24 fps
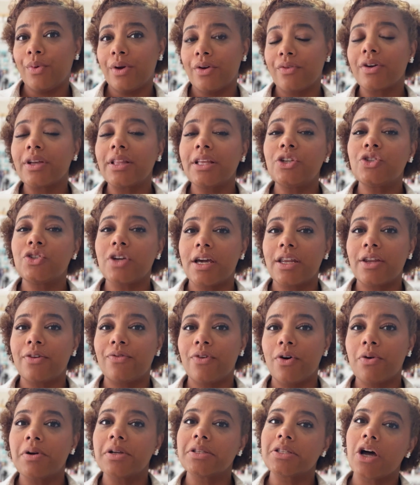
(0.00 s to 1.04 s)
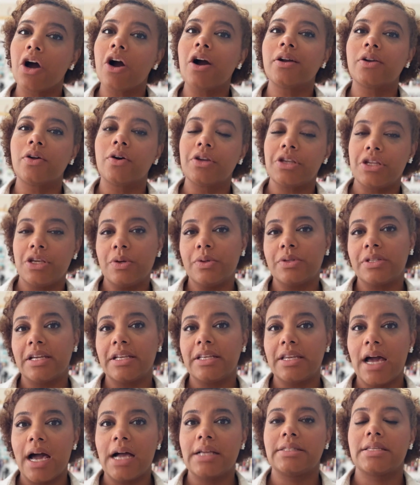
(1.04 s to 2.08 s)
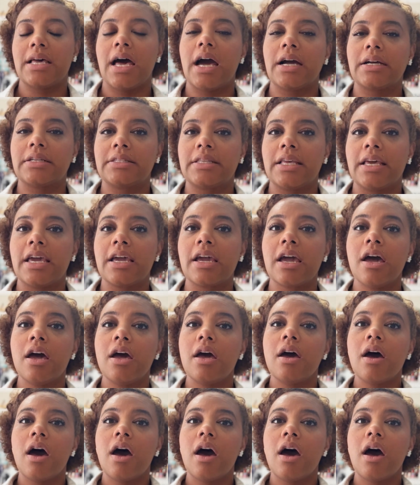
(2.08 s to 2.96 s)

We really try to focus hard on using non-toxic